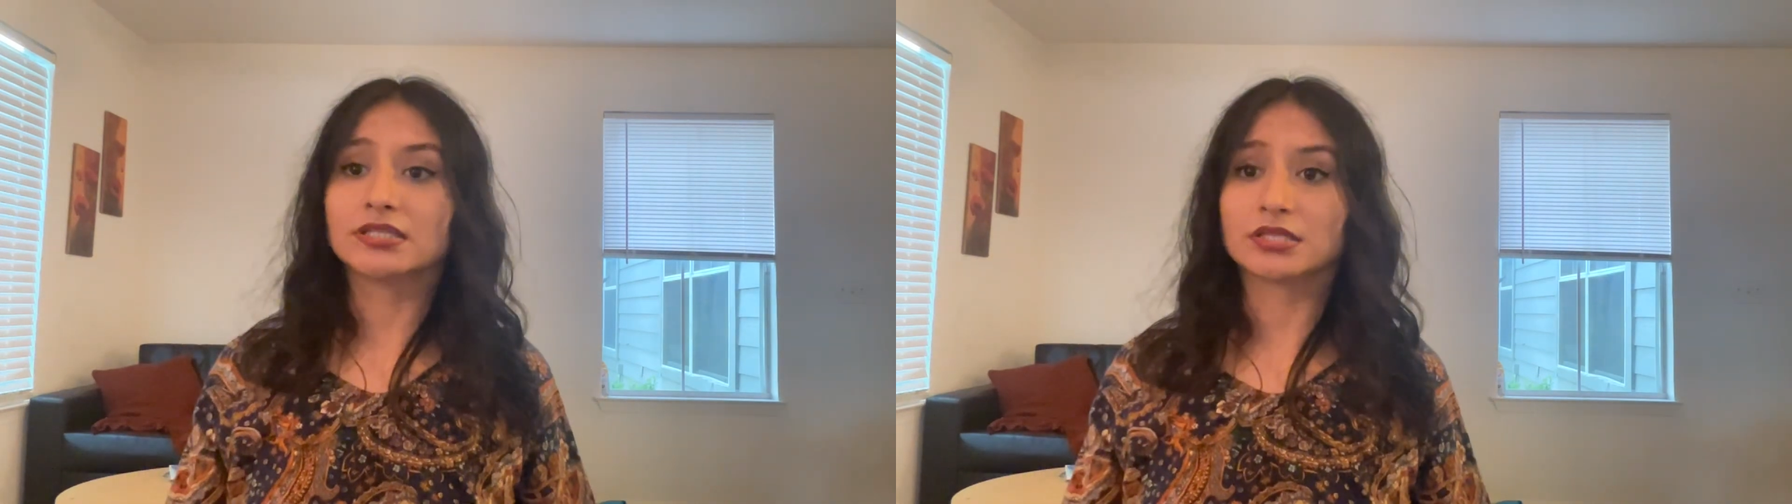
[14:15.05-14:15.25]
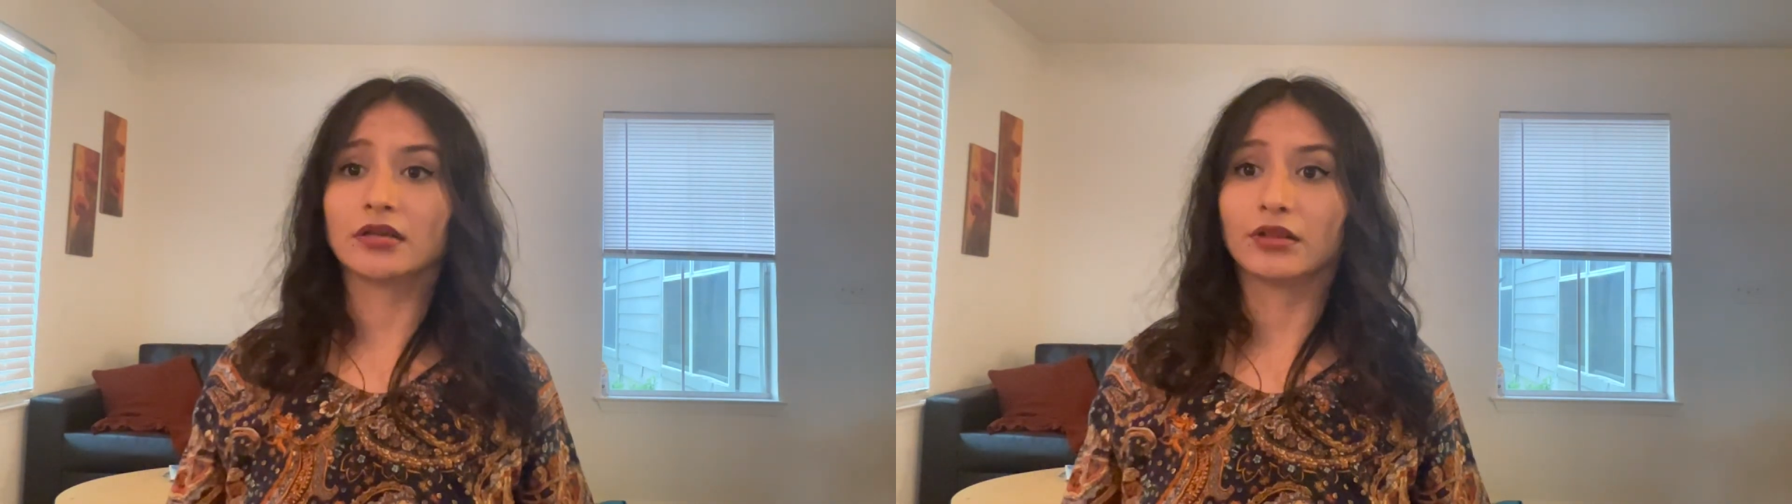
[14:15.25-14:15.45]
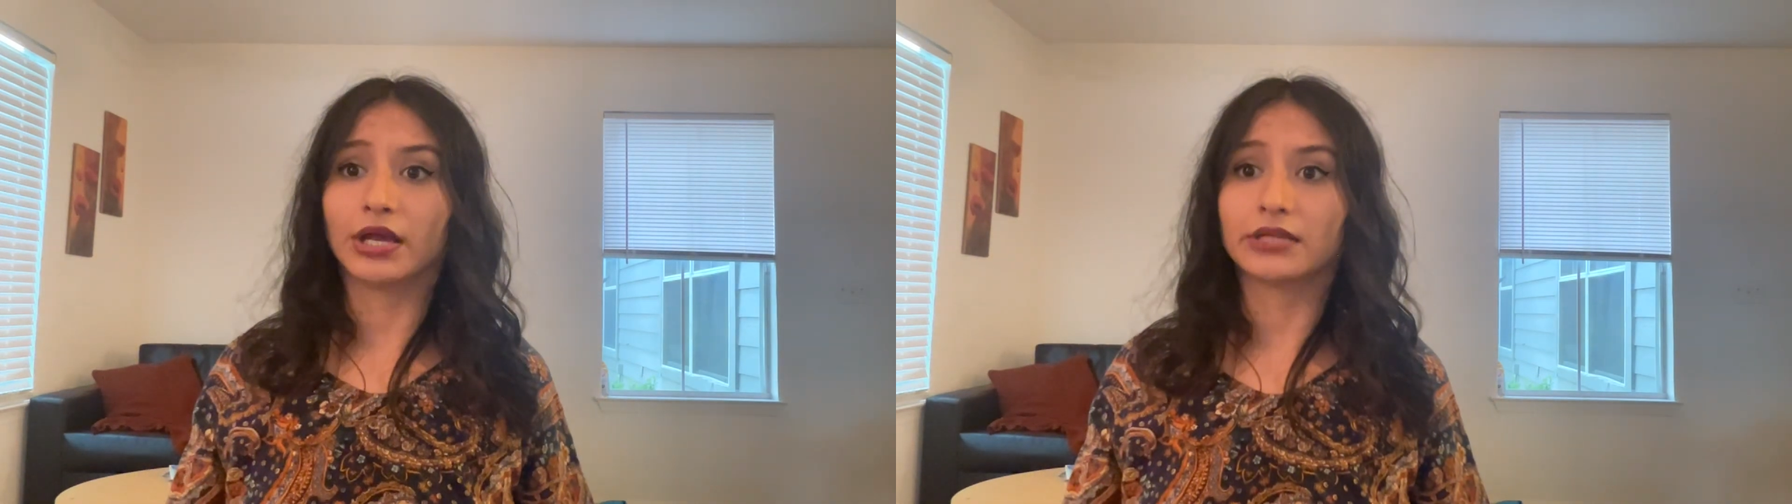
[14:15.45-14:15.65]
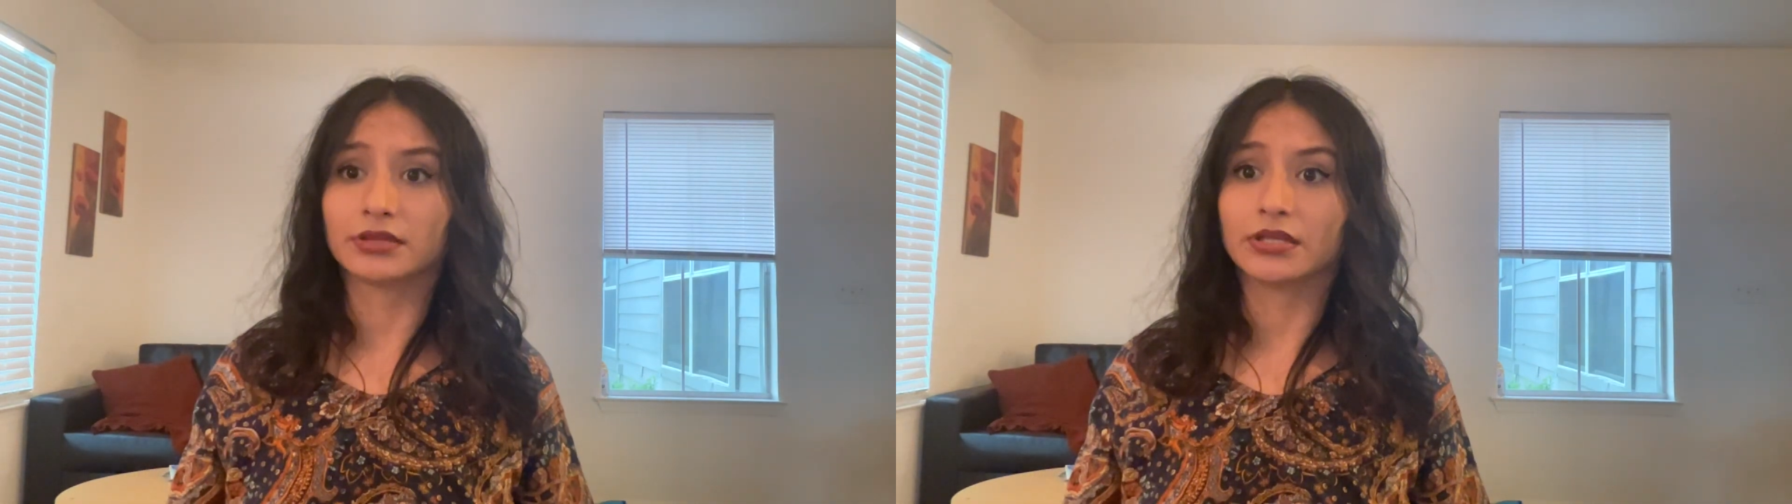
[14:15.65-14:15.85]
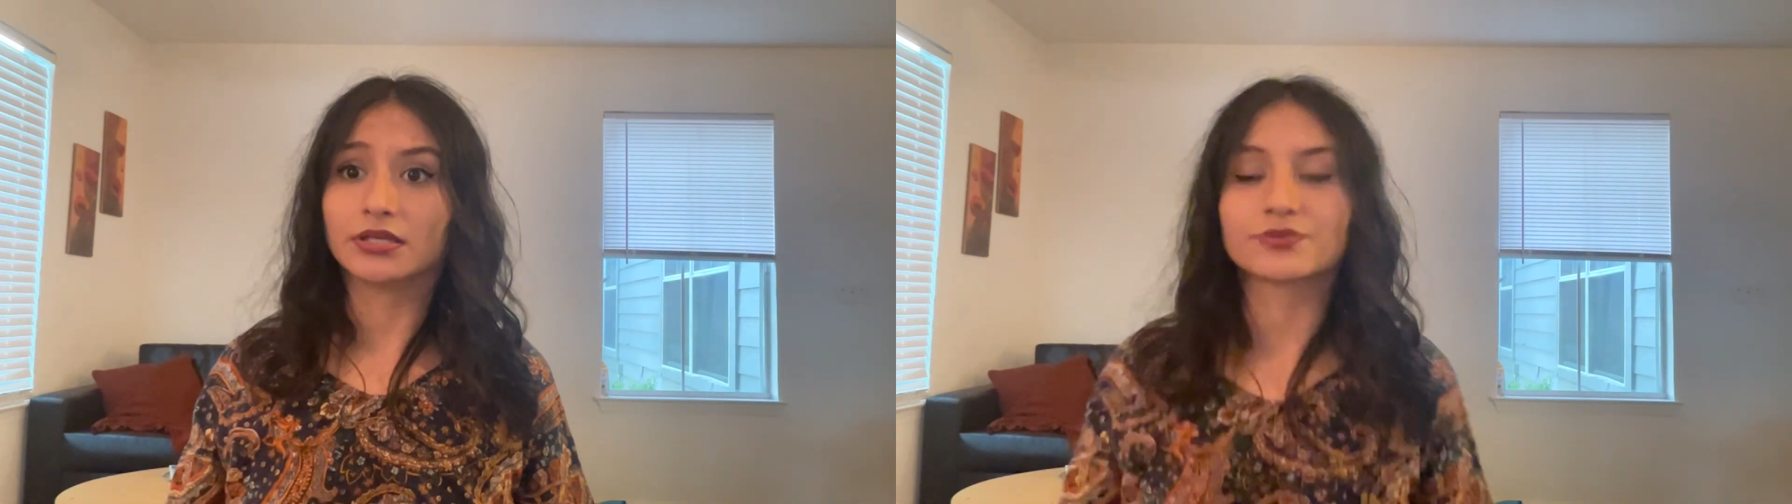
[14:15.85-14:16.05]
sing like
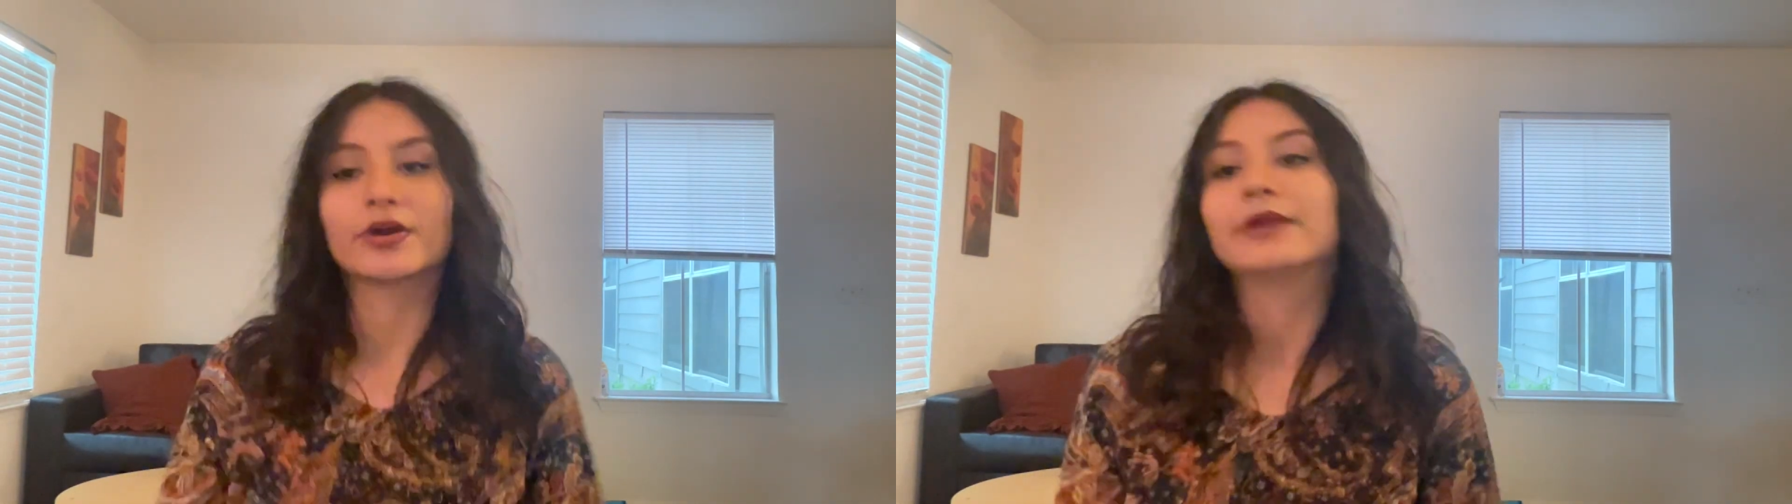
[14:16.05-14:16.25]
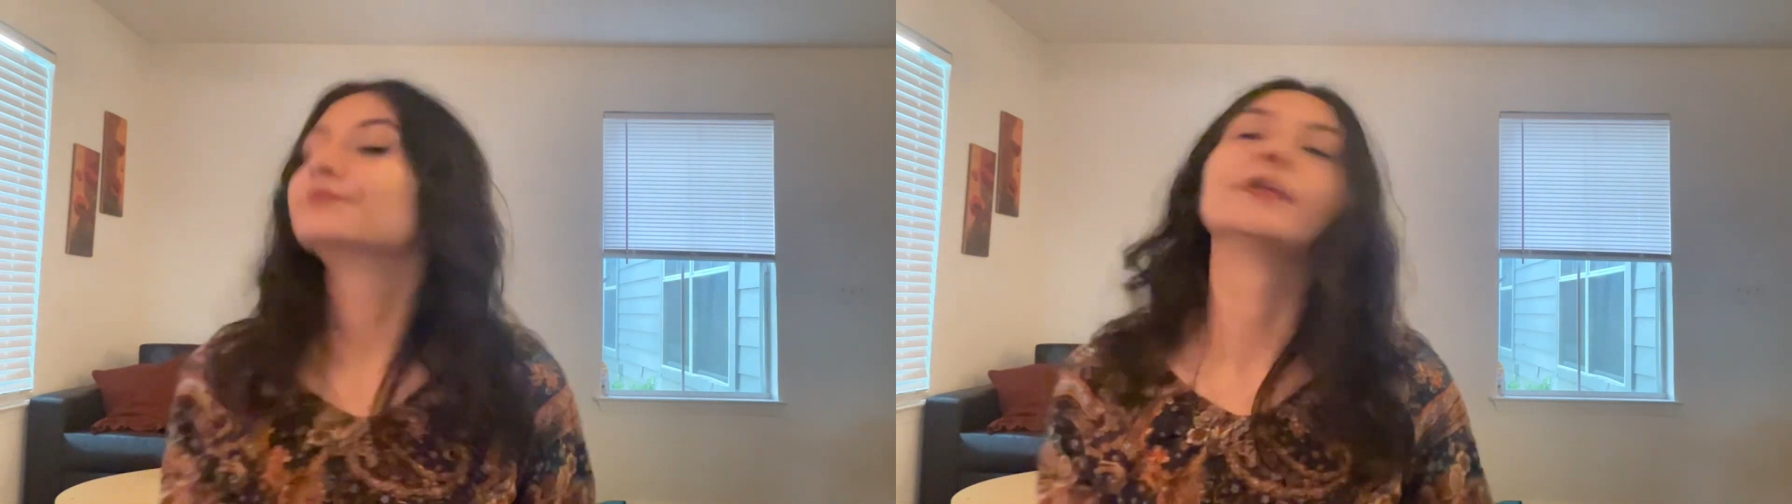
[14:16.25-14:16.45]
this, right?